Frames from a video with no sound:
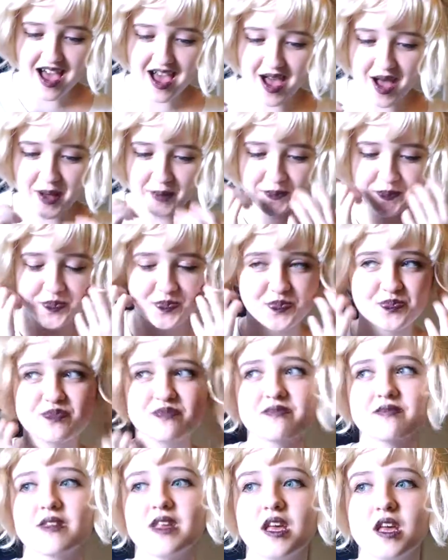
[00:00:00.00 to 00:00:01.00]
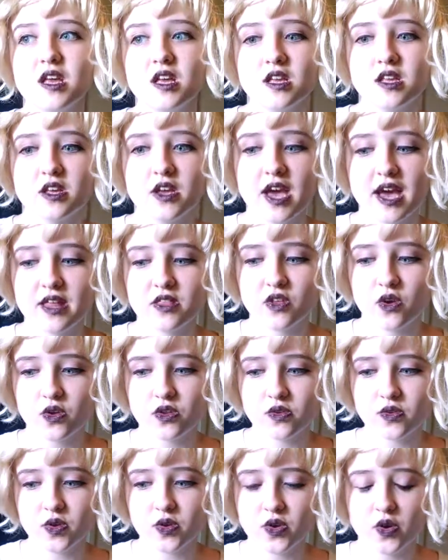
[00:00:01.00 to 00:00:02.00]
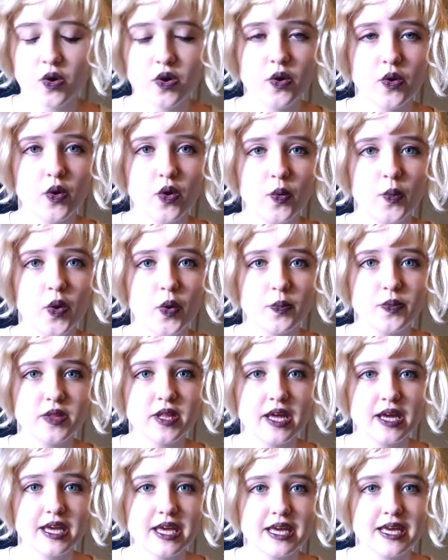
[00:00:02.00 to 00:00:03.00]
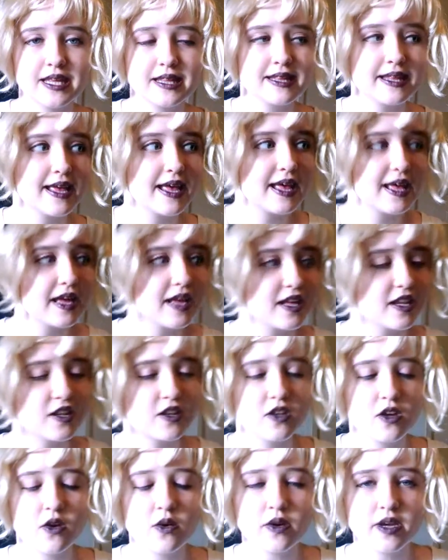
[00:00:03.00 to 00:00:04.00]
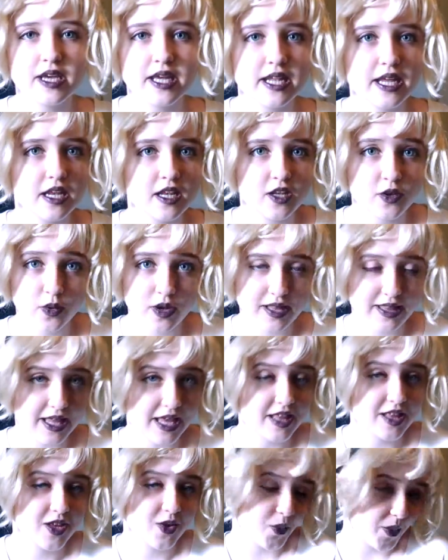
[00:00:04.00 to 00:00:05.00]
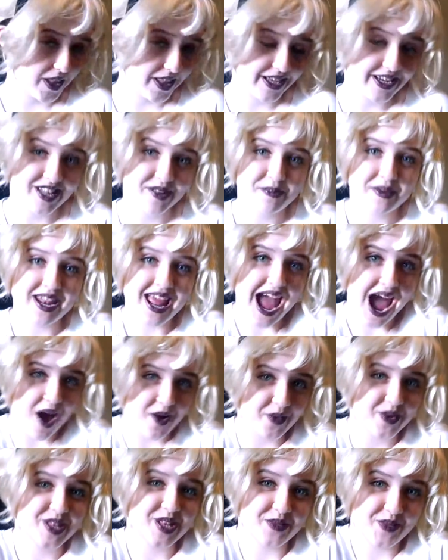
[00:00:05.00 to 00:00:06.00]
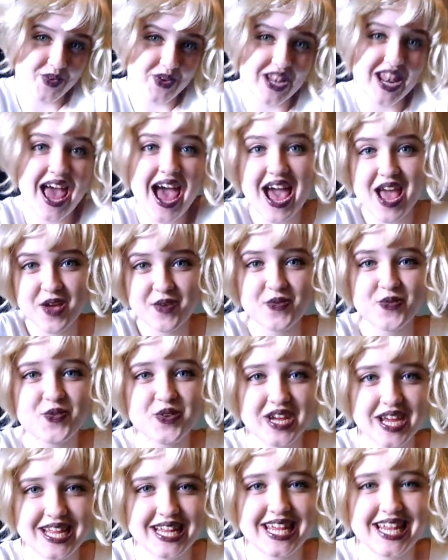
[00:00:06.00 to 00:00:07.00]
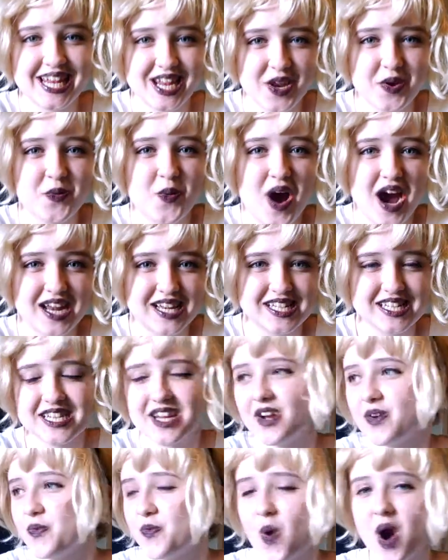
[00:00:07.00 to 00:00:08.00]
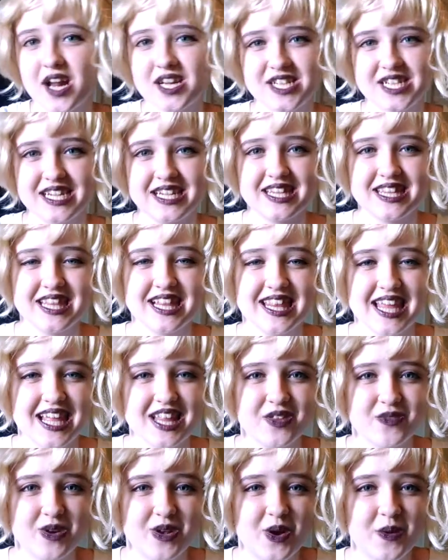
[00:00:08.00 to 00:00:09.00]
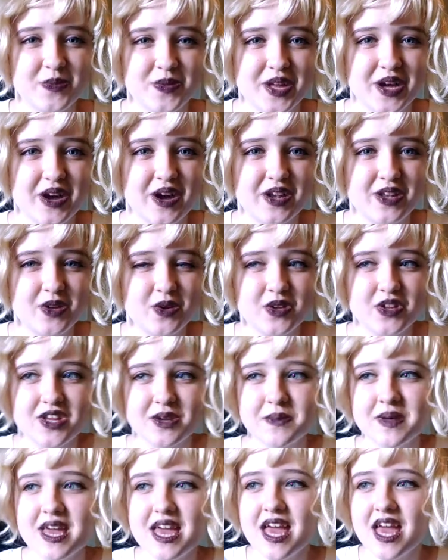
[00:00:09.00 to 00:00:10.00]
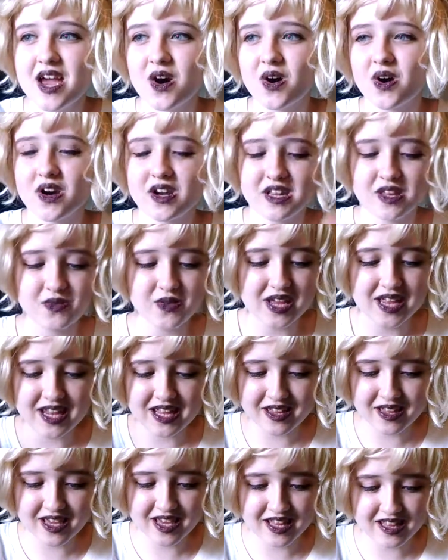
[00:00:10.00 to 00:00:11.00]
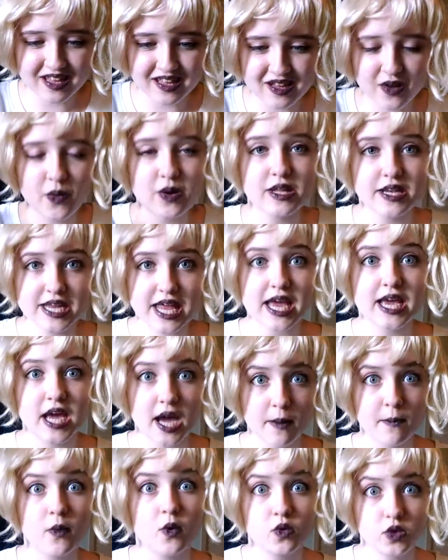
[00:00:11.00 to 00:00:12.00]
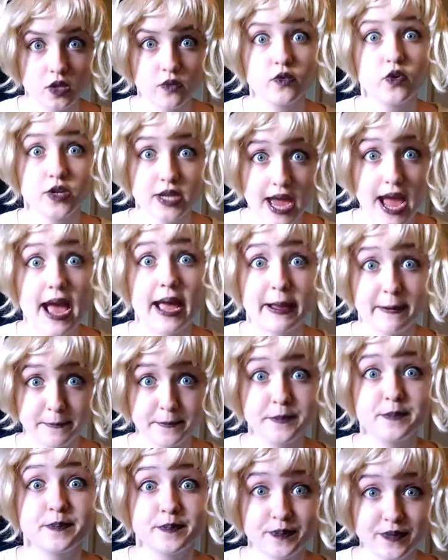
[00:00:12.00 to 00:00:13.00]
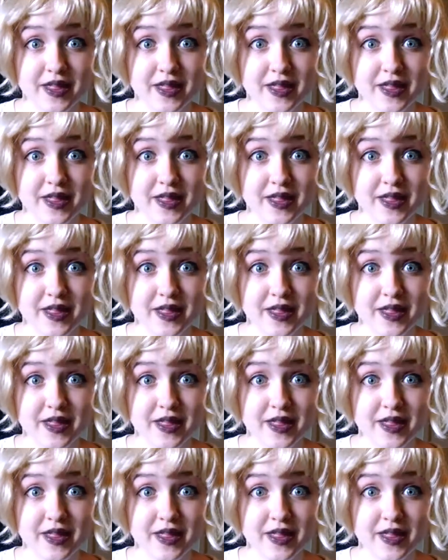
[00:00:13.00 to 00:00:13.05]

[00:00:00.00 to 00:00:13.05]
So yeah, those of you who don't know who Homestuck is, don't get into it unless you're willing to spend hours of your life reading and watching the Let's Read Homestuck on YouTube, or just reading it because it's going to take up most of your time.